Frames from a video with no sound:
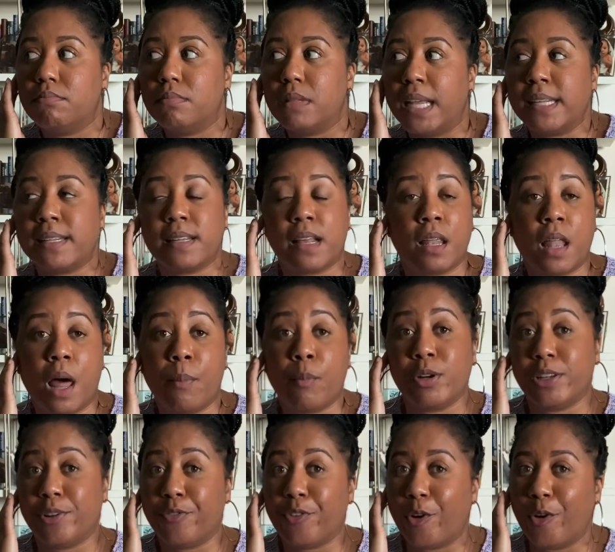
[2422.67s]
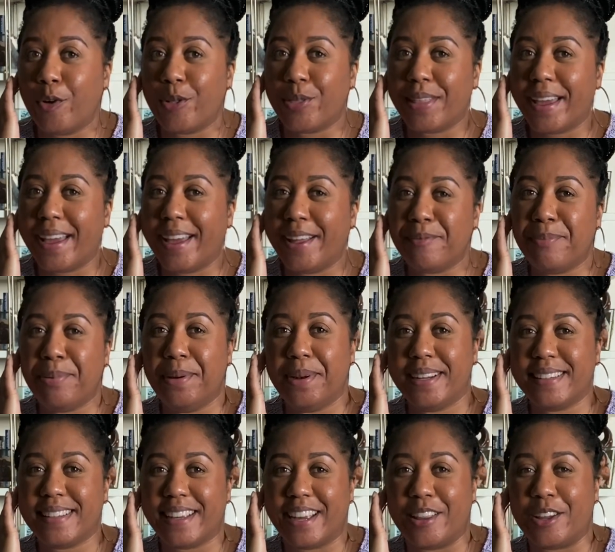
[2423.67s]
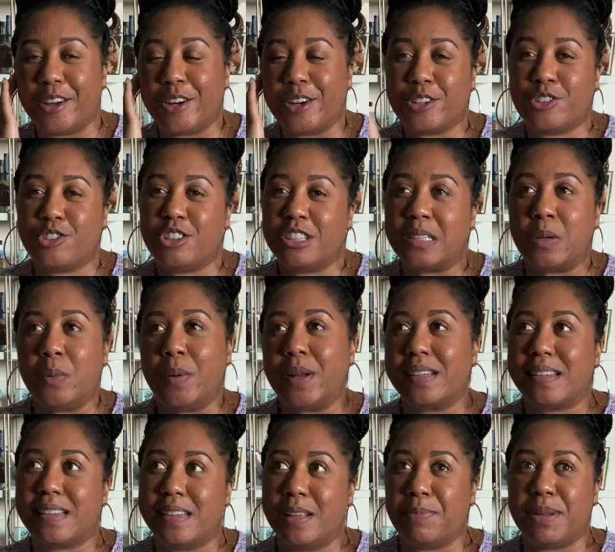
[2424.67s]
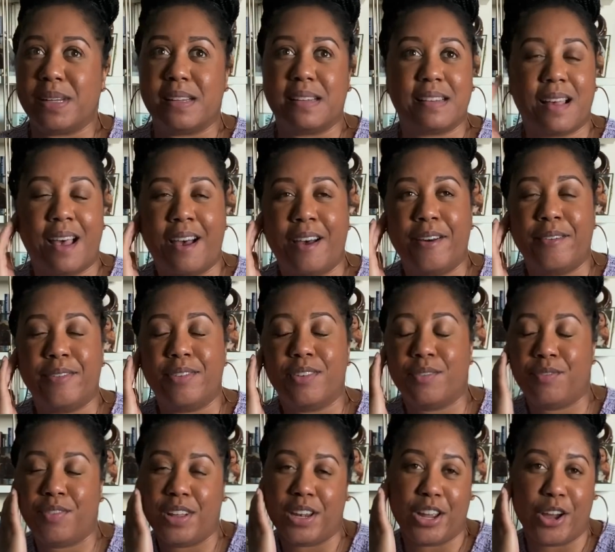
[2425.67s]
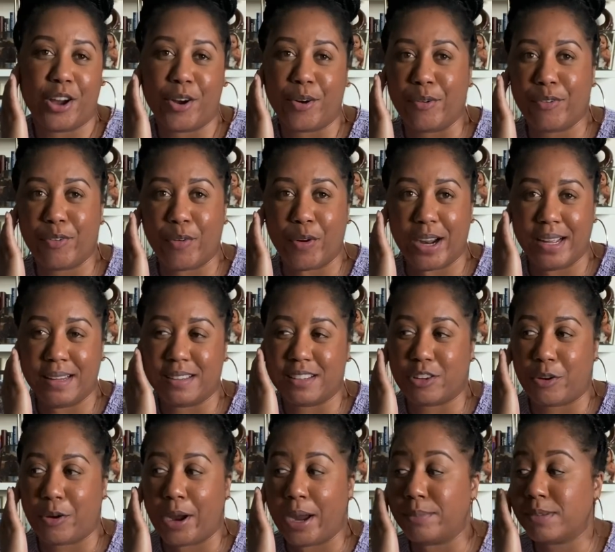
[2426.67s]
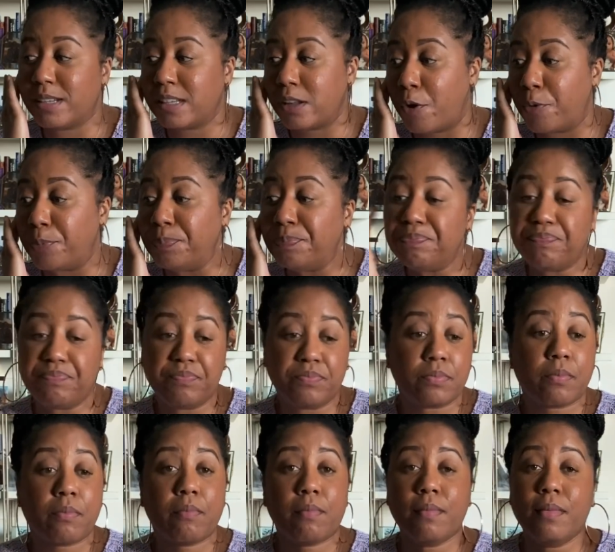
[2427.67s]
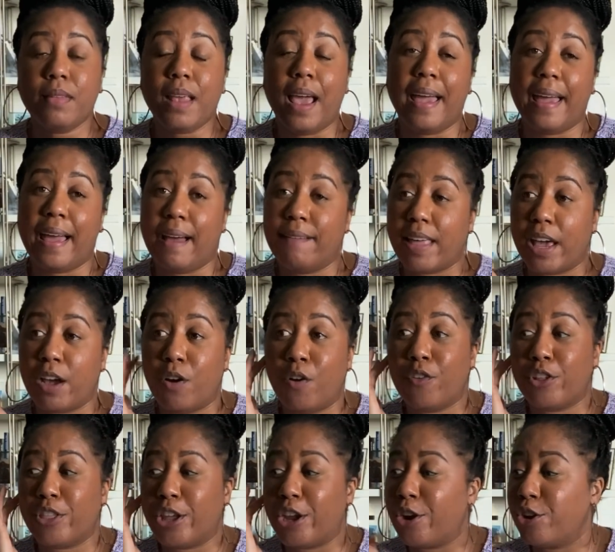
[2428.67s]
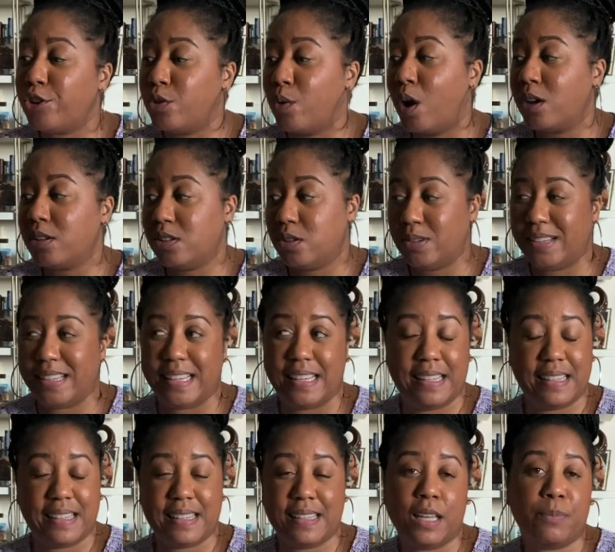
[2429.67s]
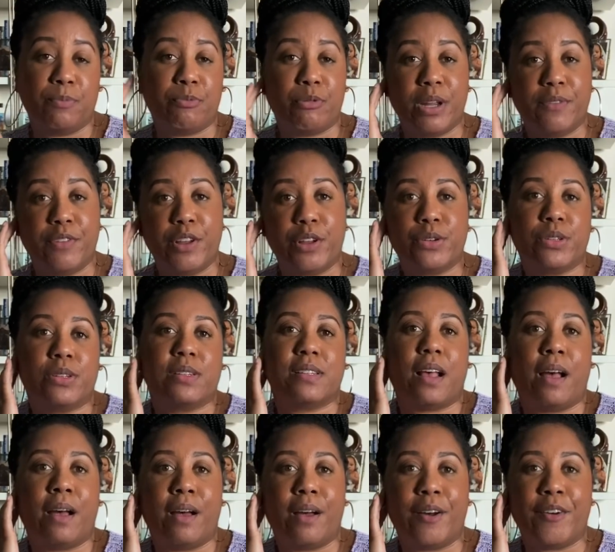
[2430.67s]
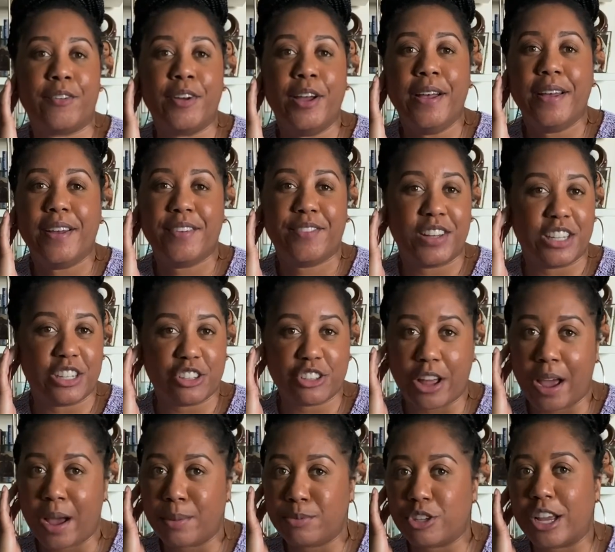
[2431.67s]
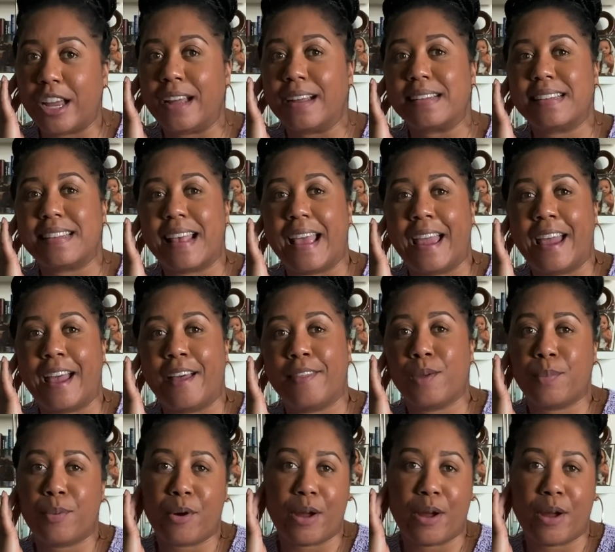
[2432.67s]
is a lot more difficult than putting together just quick snippets of video for Instagram. So I have that over there. You'll also see sneak previews of finished objects and the